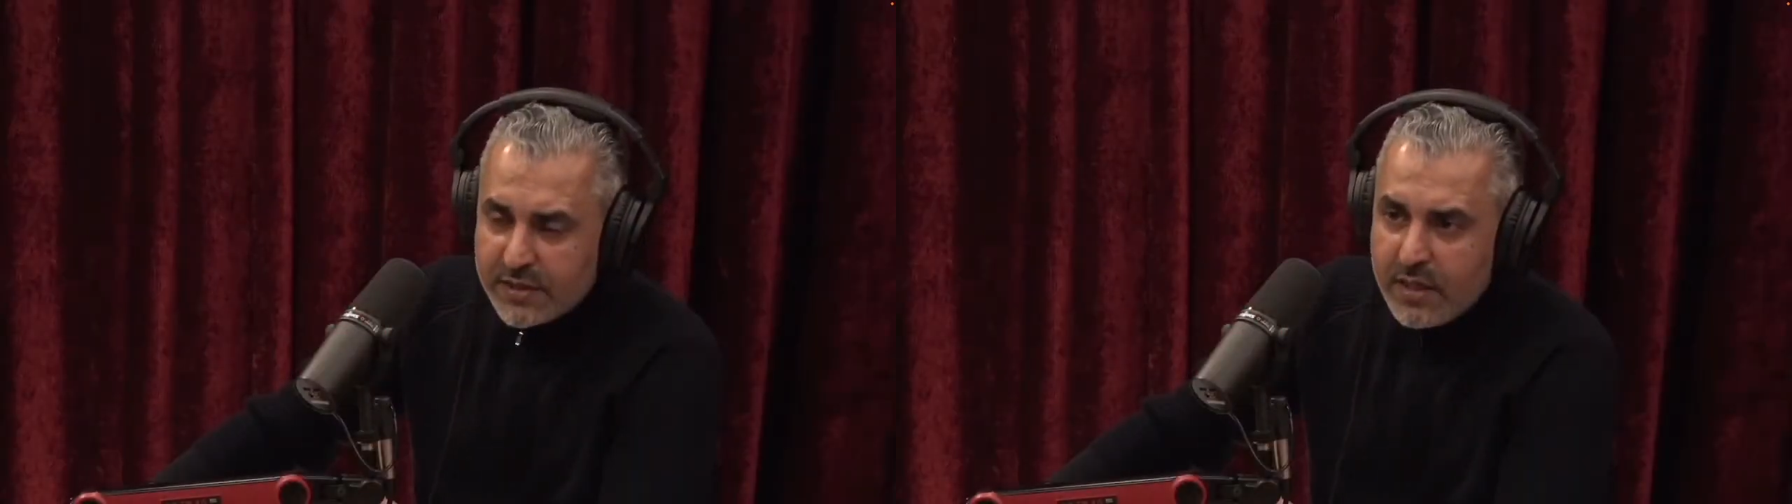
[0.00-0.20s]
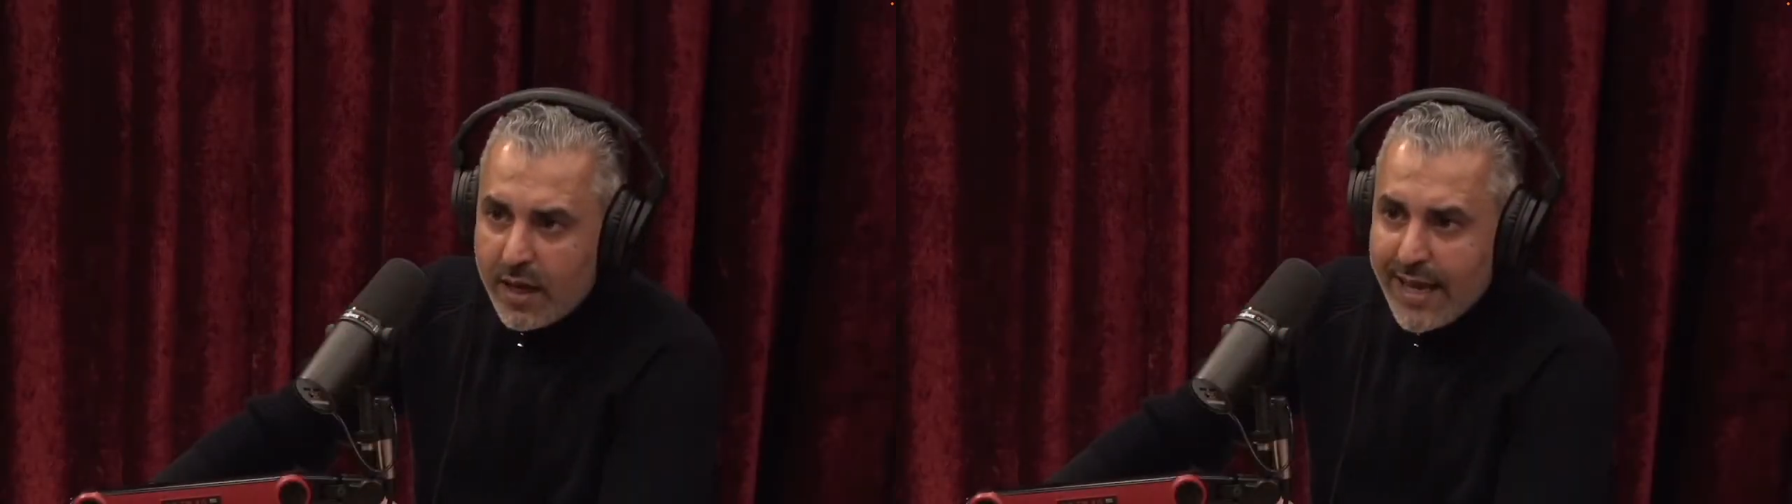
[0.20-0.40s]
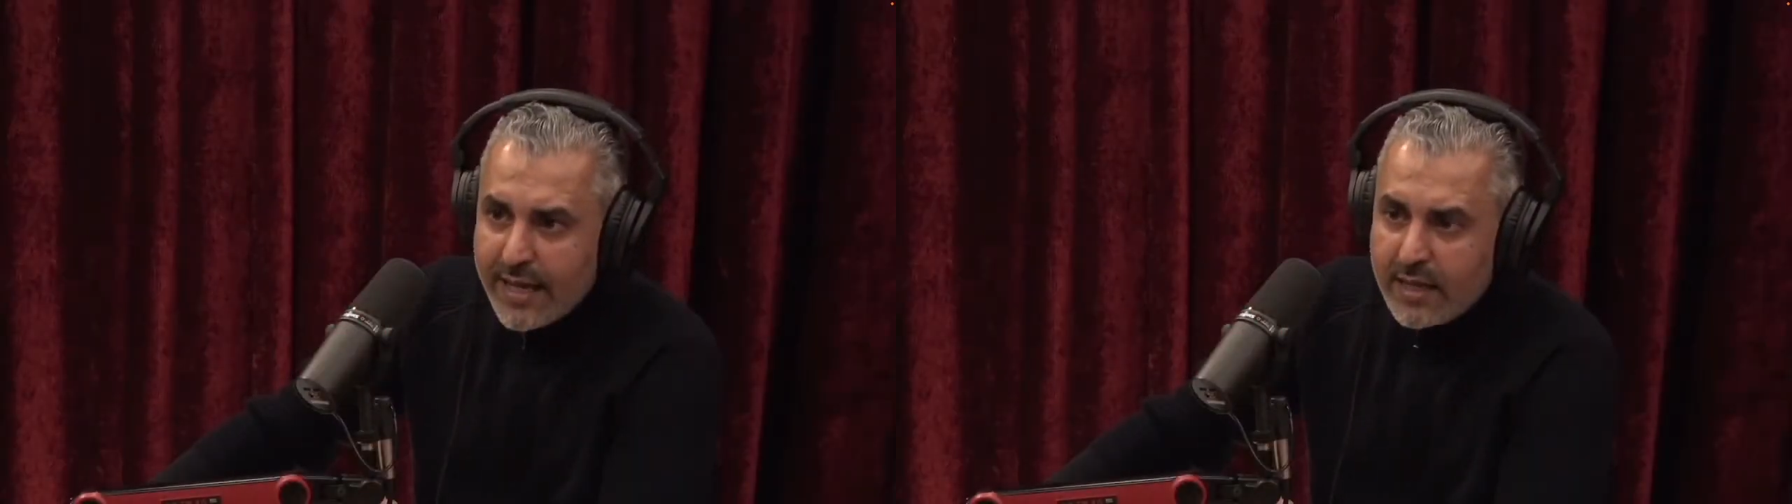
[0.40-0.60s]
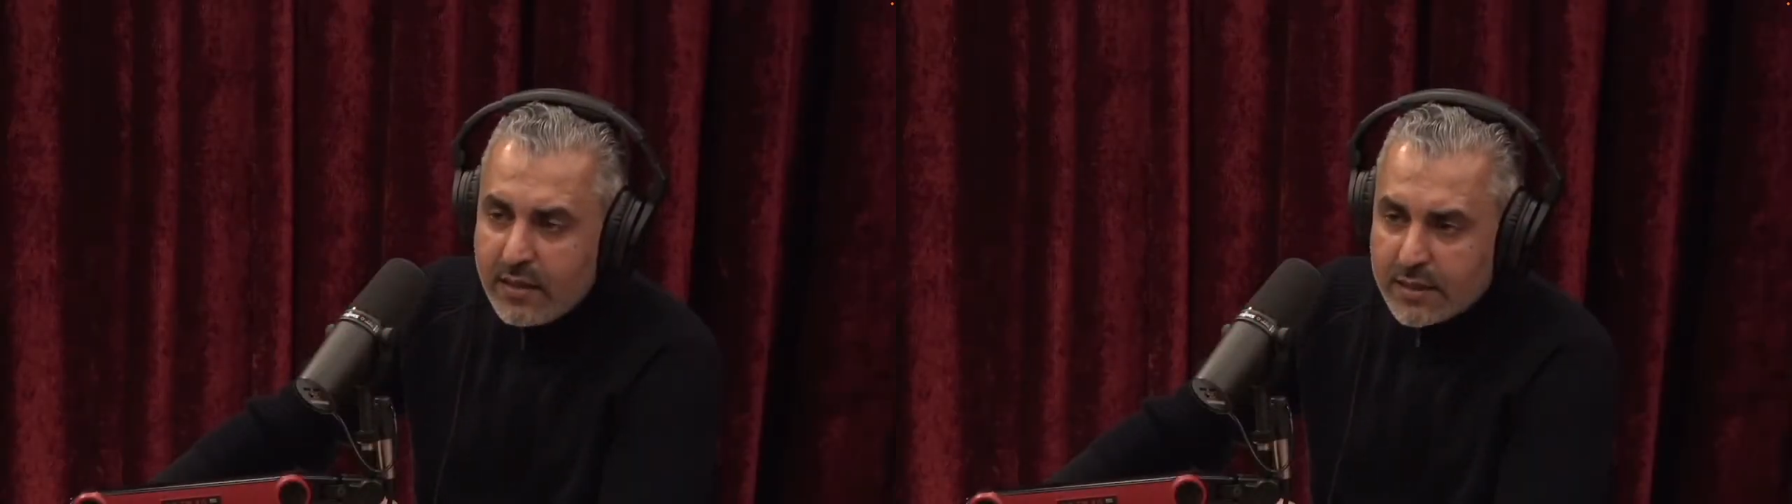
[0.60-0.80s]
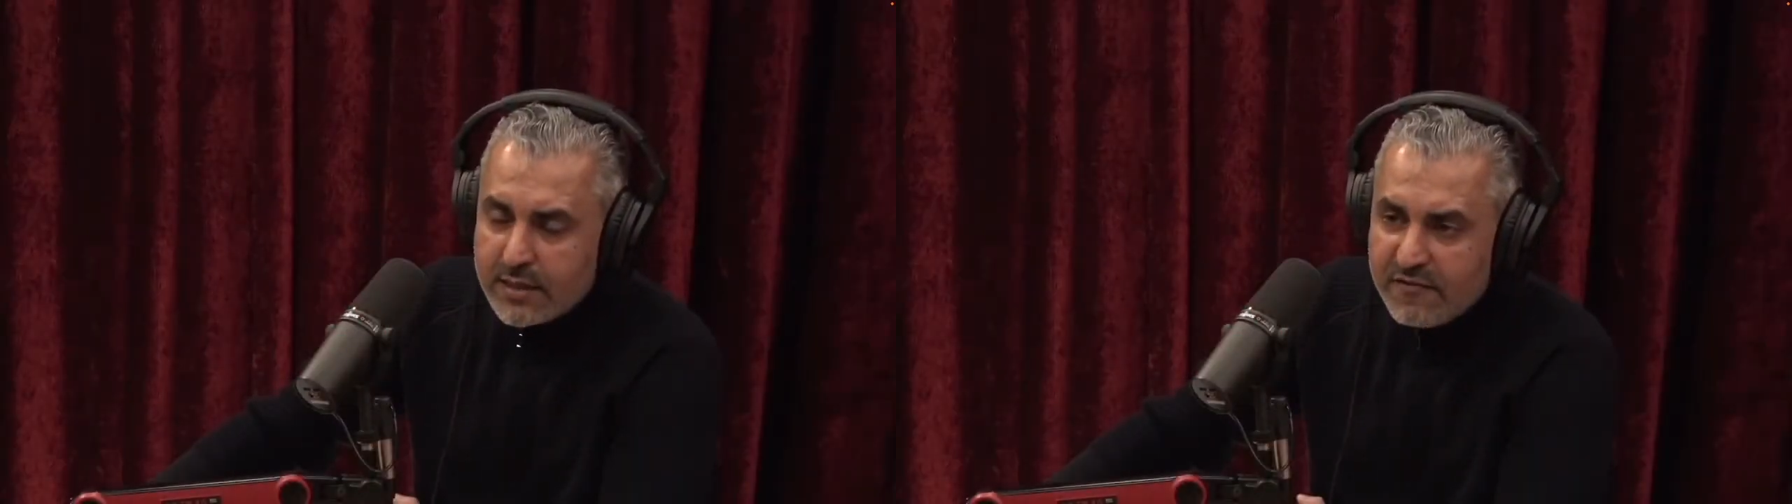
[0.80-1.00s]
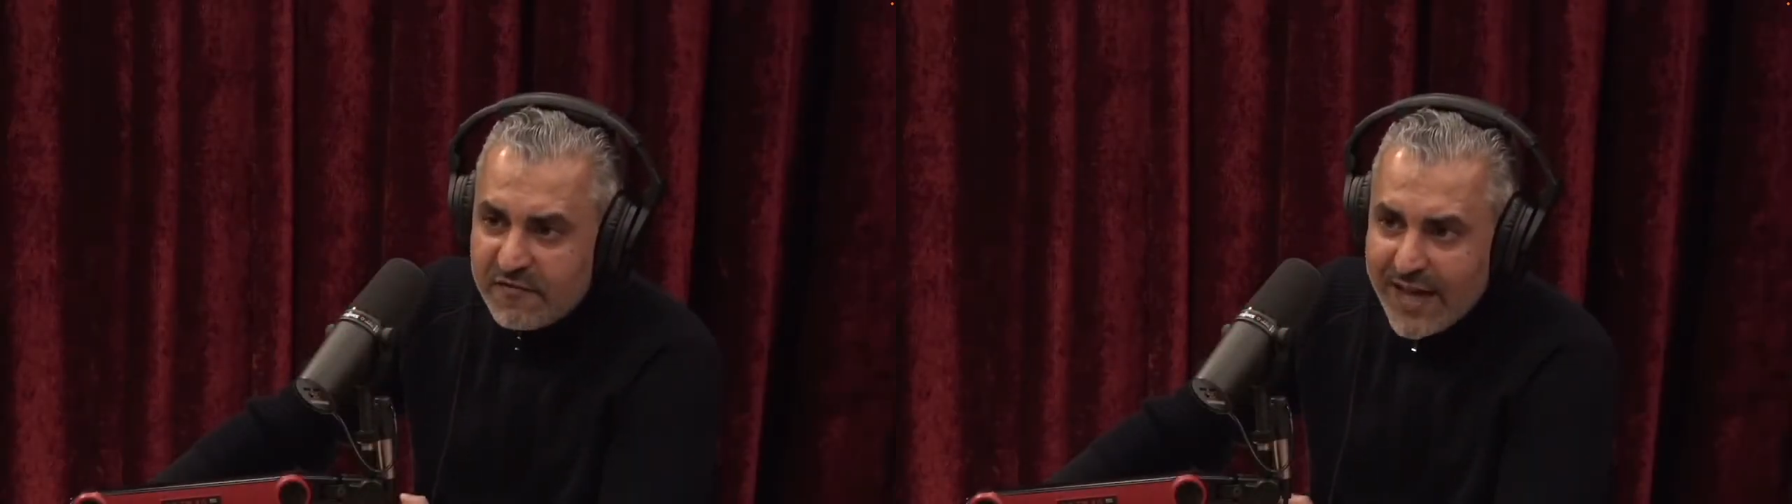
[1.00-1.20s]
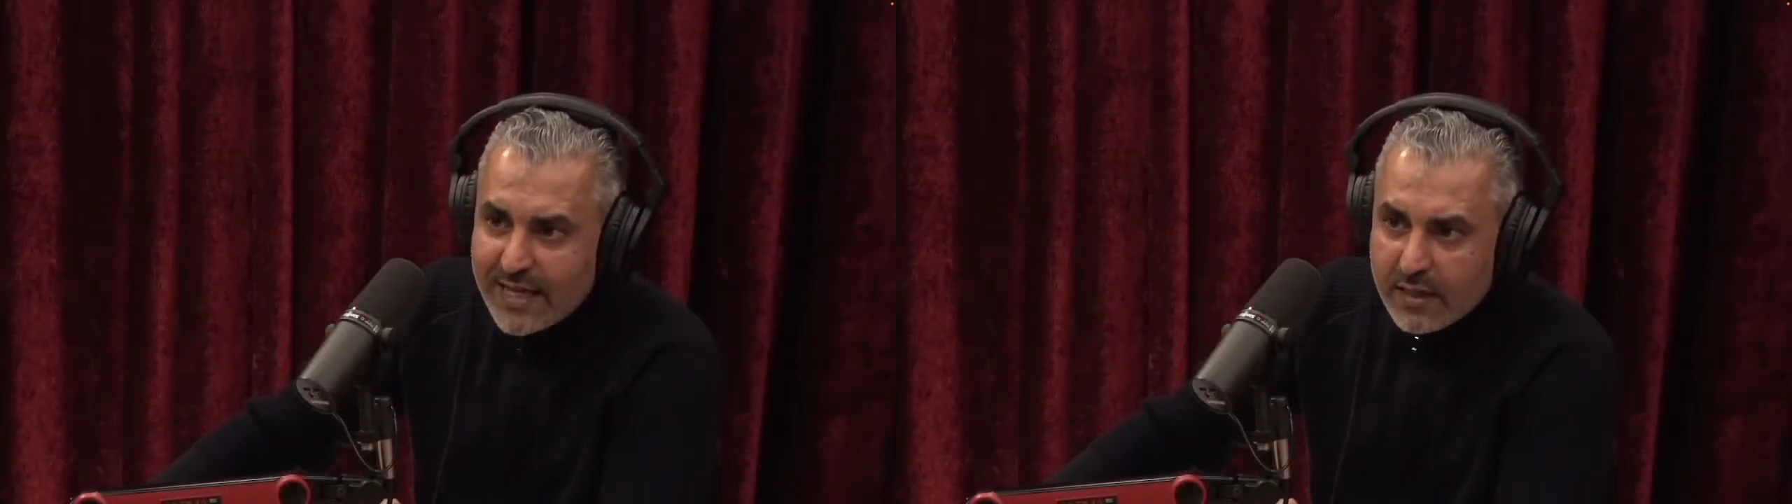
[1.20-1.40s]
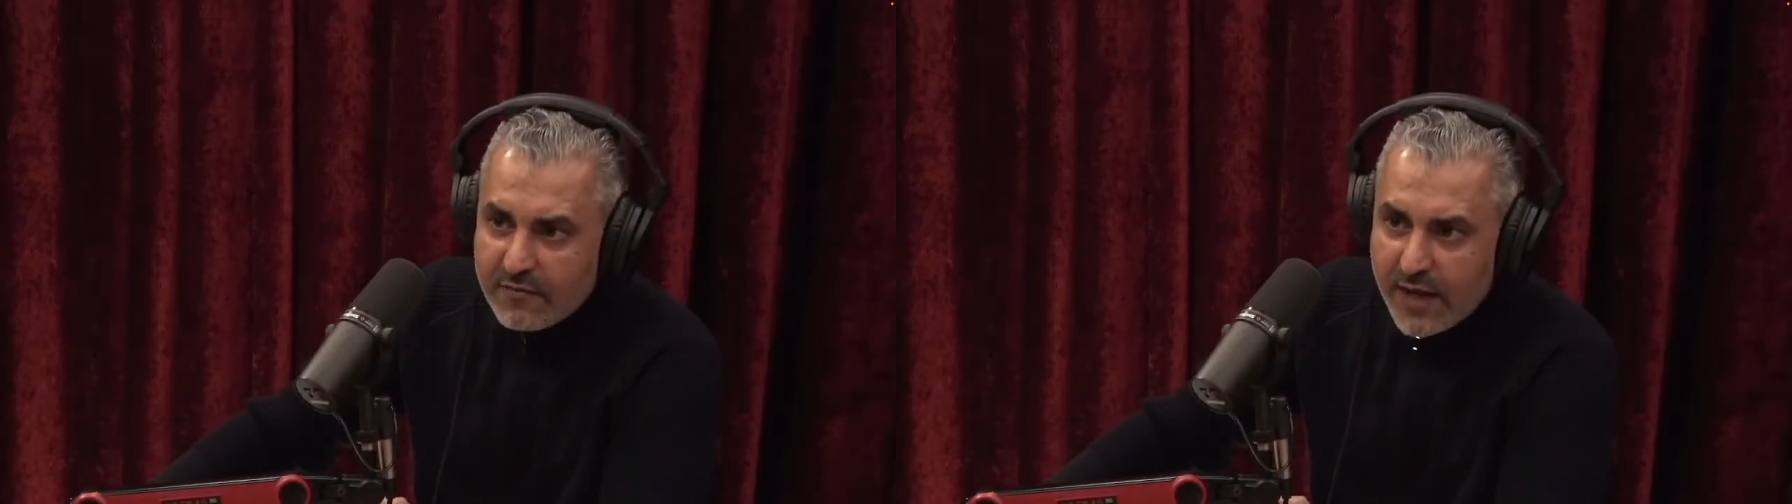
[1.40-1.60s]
the CIA conducted a fake